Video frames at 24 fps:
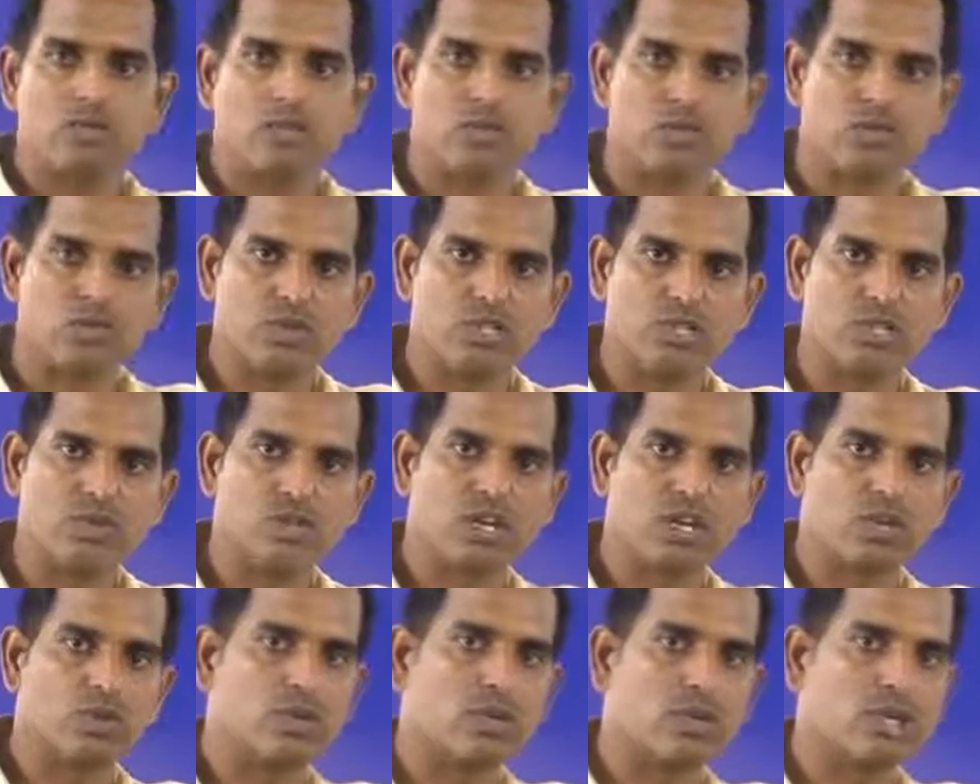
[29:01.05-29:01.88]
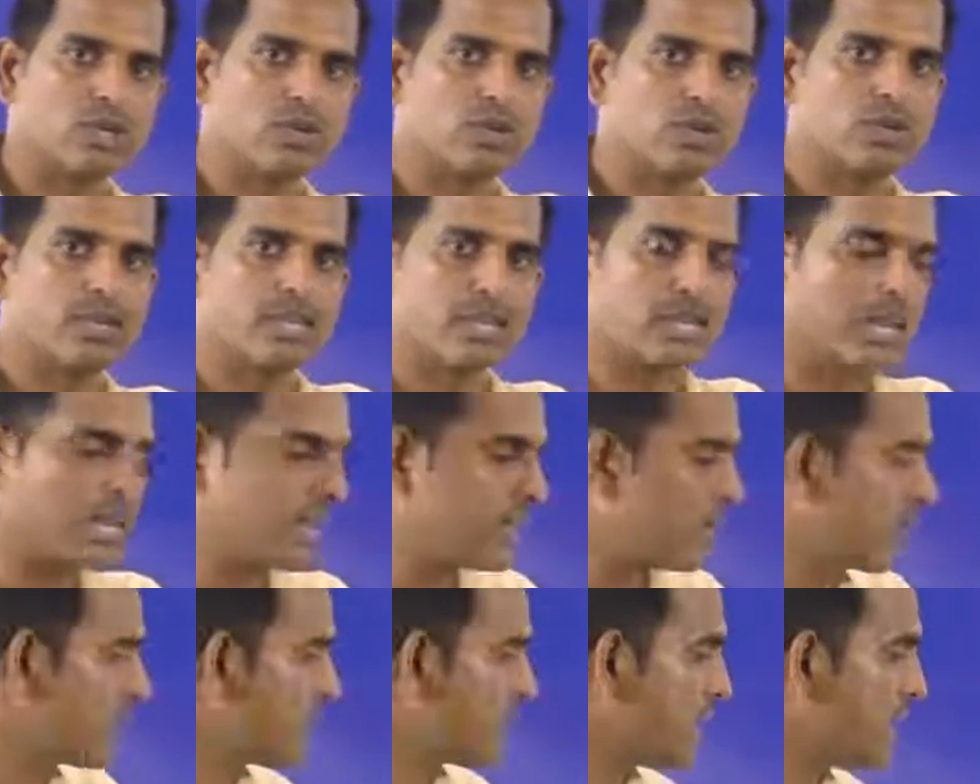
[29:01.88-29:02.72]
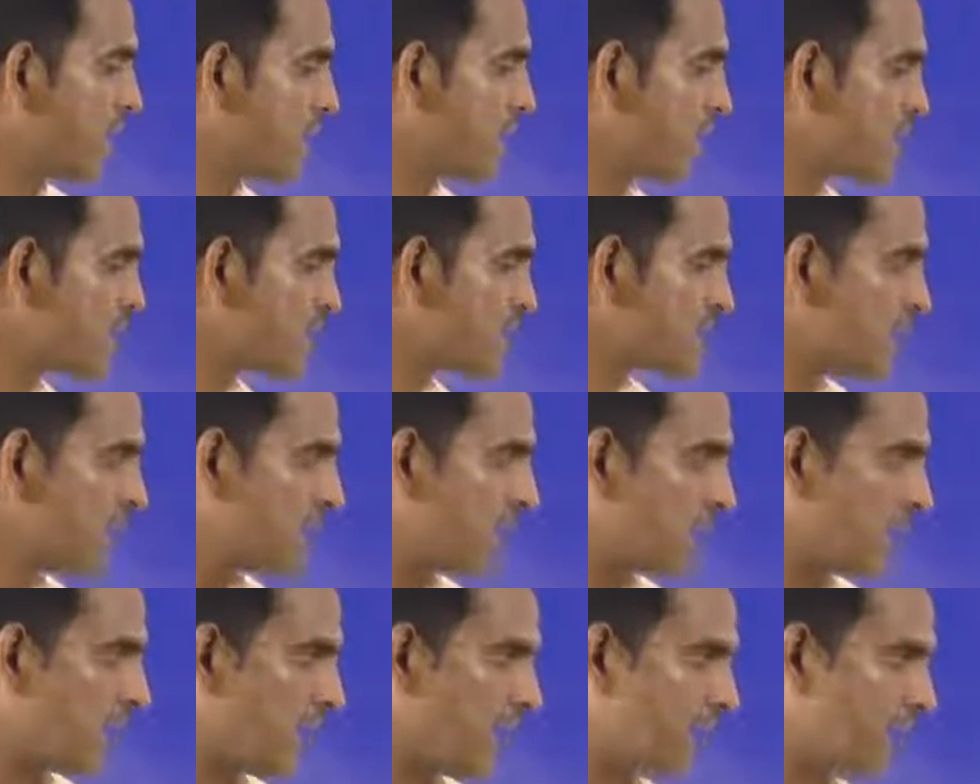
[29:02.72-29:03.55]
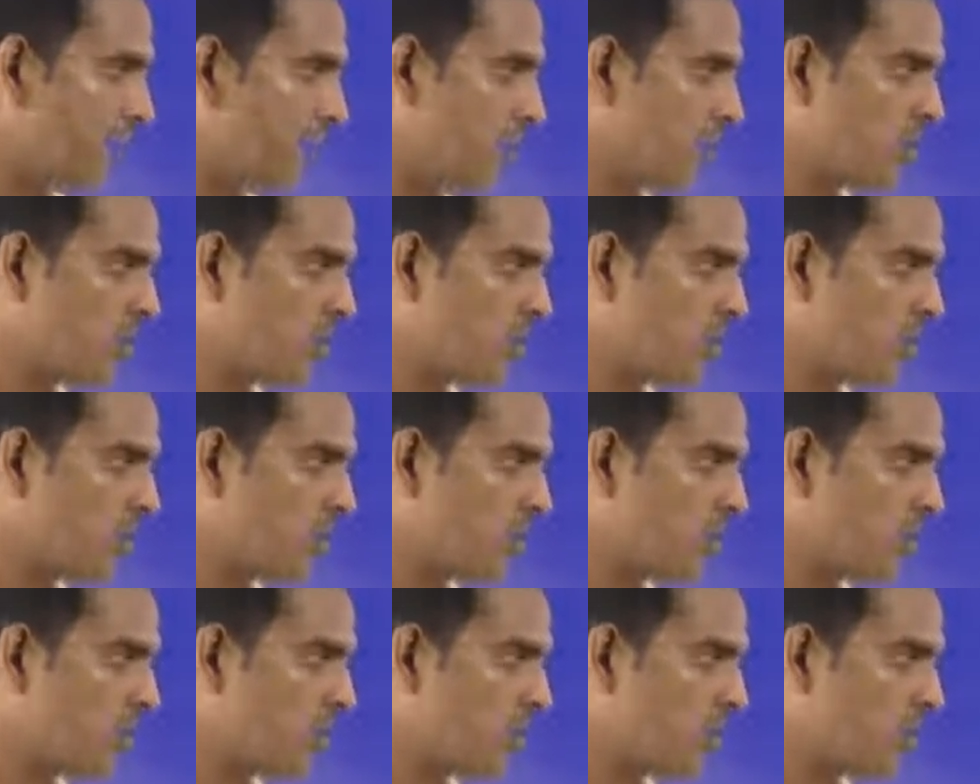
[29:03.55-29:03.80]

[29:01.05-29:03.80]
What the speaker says: with which you are going to declare your array. And